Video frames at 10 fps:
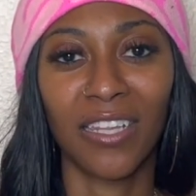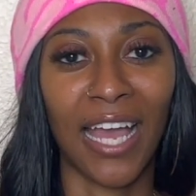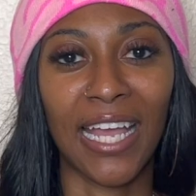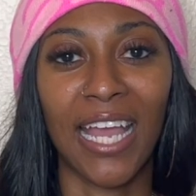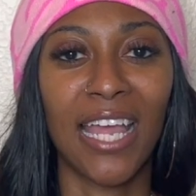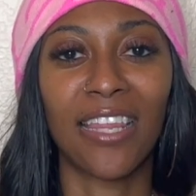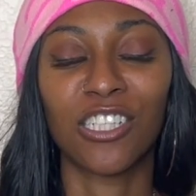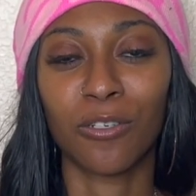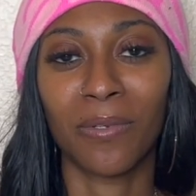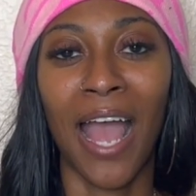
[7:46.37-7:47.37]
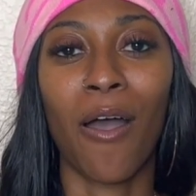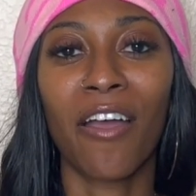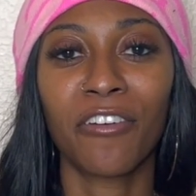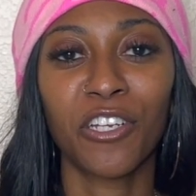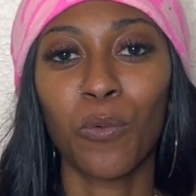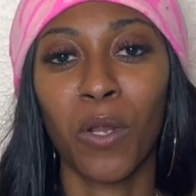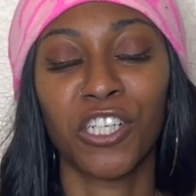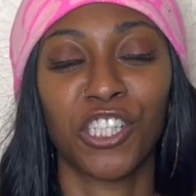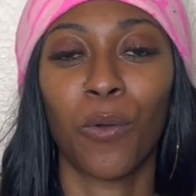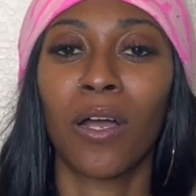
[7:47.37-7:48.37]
like that should be, however you want to show